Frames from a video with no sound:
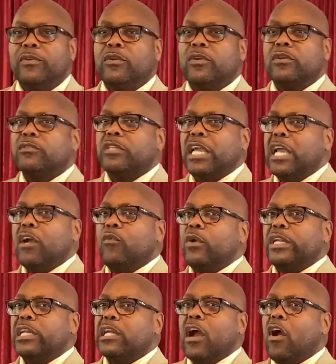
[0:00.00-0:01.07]
You can tell where
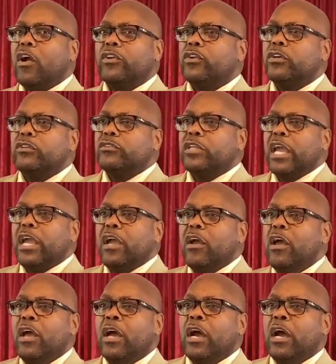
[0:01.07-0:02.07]
they are. You can tell.